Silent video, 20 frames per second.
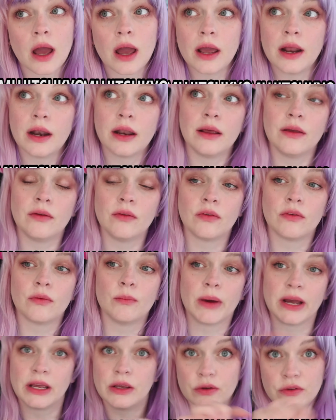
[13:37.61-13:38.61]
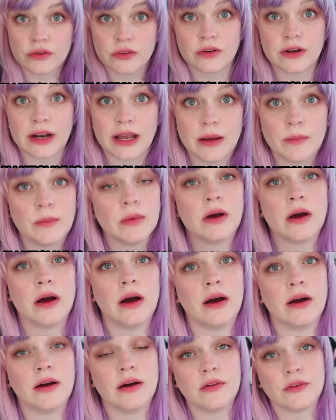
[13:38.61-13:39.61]
It is my username
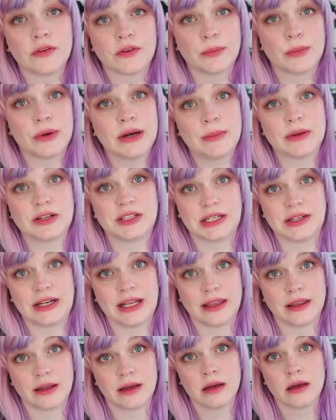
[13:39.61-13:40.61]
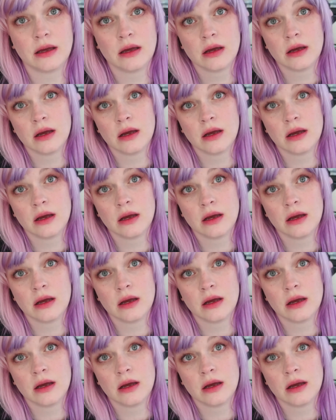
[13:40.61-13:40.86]
uh, for pretty much anything.